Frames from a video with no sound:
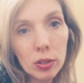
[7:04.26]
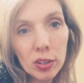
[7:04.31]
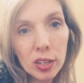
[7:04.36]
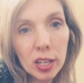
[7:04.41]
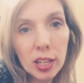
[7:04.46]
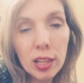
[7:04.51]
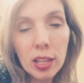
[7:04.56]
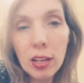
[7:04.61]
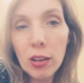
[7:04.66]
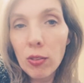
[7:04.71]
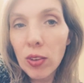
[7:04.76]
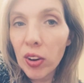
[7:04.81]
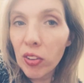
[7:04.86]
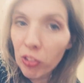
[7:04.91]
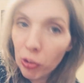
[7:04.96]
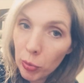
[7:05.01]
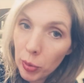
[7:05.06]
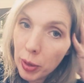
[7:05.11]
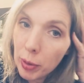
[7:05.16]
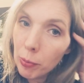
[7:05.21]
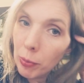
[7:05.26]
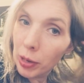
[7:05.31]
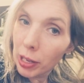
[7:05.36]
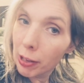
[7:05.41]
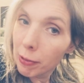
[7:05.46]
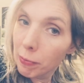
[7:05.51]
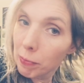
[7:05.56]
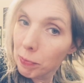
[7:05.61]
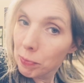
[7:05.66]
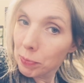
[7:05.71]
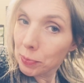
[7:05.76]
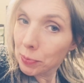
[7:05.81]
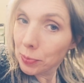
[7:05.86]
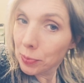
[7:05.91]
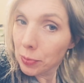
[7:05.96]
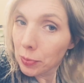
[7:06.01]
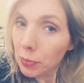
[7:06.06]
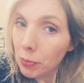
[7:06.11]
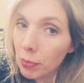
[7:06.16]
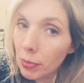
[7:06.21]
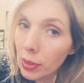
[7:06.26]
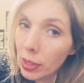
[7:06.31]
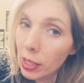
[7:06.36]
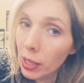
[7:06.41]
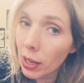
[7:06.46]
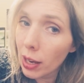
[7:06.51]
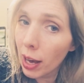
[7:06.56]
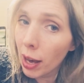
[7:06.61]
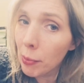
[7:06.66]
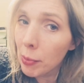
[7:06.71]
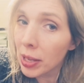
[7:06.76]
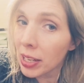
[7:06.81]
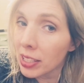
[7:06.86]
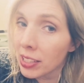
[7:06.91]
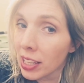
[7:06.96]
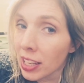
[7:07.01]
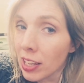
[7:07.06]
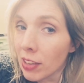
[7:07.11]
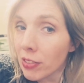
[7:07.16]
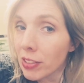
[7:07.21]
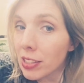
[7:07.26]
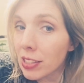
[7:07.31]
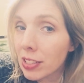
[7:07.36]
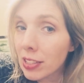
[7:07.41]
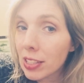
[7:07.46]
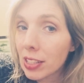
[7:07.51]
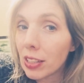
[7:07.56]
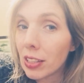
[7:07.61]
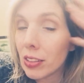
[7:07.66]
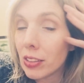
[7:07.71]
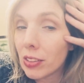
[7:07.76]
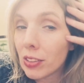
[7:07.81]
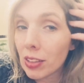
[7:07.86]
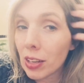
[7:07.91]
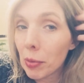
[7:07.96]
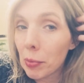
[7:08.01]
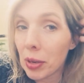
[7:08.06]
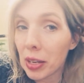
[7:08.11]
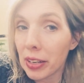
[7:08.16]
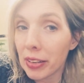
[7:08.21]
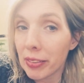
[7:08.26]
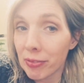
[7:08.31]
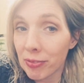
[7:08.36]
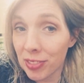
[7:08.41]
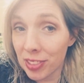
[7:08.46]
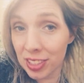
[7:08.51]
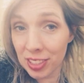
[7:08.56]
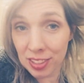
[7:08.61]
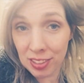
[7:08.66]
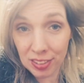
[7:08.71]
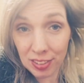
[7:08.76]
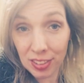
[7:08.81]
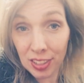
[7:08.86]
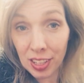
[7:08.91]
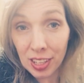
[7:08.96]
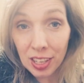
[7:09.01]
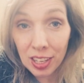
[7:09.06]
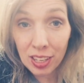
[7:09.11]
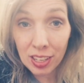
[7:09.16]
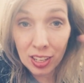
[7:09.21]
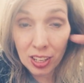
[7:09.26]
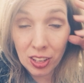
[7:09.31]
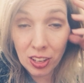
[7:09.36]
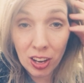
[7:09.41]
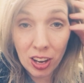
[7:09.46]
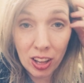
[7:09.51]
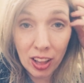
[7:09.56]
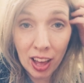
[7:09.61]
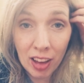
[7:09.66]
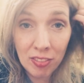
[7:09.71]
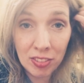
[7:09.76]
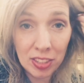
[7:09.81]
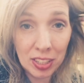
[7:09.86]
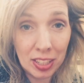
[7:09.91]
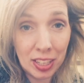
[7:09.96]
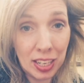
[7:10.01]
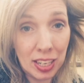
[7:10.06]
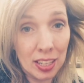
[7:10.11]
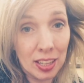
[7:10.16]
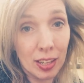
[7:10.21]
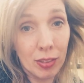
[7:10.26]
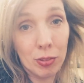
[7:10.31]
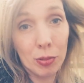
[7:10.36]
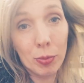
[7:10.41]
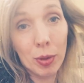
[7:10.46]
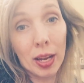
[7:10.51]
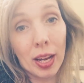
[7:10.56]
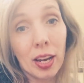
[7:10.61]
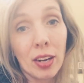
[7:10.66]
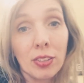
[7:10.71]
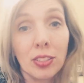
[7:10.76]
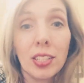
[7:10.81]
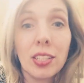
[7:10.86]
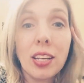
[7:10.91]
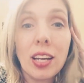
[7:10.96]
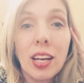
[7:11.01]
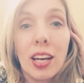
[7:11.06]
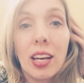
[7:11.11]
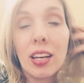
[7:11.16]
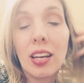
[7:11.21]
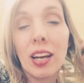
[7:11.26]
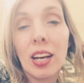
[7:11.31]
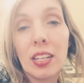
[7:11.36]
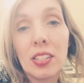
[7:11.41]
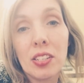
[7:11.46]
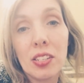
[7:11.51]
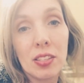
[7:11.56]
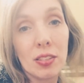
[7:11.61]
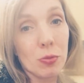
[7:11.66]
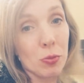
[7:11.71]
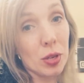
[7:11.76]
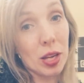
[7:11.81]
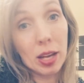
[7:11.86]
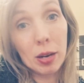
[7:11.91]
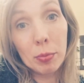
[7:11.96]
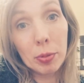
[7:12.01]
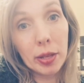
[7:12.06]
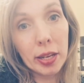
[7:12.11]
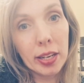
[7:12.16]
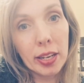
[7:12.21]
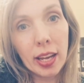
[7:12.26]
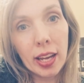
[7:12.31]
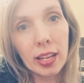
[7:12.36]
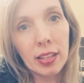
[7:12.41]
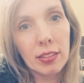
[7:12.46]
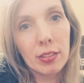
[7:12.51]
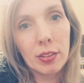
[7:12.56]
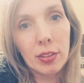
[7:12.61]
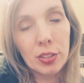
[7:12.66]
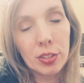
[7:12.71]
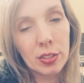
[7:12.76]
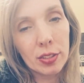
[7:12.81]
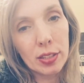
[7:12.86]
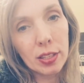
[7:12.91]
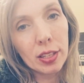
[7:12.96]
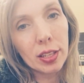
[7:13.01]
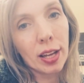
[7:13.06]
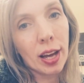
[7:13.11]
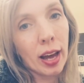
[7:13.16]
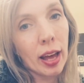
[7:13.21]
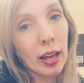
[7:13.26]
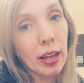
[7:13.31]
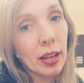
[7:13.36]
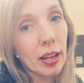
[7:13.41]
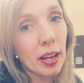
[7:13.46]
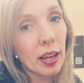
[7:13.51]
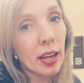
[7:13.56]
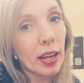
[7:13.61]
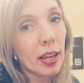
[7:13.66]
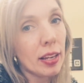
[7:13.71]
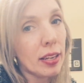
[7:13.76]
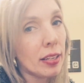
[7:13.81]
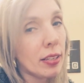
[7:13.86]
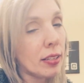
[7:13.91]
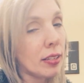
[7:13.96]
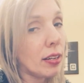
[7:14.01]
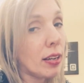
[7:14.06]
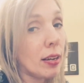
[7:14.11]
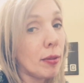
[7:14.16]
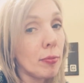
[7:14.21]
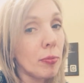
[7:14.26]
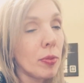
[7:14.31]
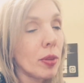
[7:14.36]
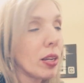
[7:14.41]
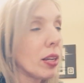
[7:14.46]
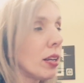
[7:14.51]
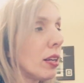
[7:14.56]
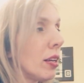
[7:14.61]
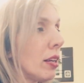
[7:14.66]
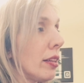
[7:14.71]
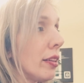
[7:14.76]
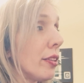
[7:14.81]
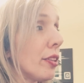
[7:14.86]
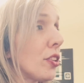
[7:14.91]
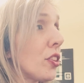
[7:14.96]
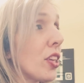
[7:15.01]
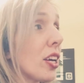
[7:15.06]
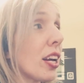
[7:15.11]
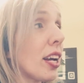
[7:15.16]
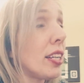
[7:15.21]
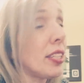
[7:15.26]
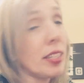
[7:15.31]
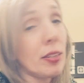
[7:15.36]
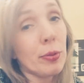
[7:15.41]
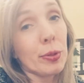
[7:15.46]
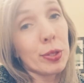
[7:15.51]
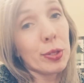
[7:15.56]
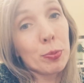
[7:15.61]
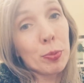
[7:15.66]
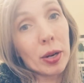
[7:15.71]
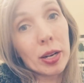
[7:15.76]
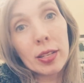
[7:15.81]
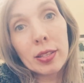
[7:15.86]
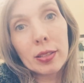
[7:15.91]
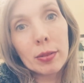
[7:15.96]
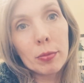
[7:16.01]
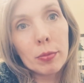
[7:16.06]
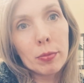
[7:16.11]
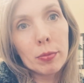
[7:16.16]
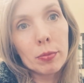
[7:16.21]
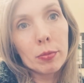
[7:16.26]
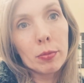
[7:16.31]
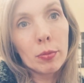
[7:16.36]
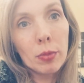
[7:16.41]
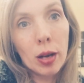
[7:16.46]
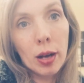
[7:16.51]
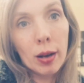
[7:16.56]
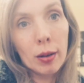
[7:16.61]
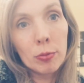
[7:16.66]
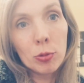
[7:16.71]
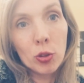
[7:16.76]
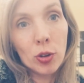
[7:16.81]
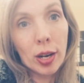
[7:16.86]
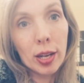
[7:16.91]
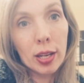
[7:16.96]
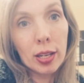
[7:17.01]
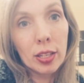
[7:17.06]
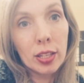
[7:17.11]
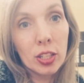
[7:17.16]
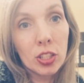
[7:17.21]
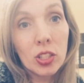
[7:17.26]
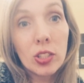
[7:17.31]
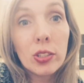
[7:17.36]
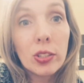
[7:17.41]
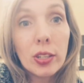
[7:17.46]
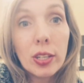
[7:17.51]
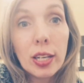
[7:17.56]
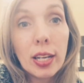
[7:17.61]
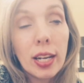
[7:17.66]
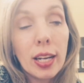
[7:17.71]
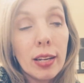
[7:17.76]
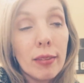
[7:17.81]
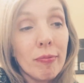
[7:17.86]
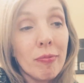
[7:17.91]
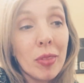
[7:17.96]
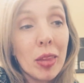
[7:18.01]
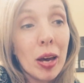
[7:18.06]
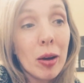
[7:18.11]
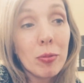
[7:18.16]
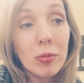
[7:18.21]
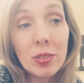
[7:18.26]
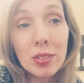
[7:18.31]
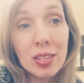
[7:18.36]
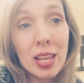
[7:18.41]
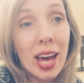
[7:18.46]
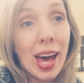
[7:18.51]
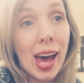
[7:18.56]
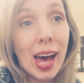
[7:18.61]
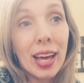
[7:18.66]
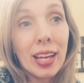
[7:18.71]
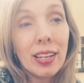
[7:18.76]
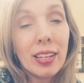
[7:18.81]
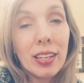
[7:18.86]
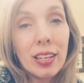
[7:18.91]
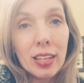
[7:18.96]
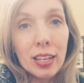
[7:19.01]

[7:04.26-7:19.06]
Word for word: or anything away from it. But I mean, even still, I mean, y'all haven't done anything with my hair today. I just, we had a play date, so I just did that. And um, the only thing I did was spray some um, dry conditioner in it, and that was that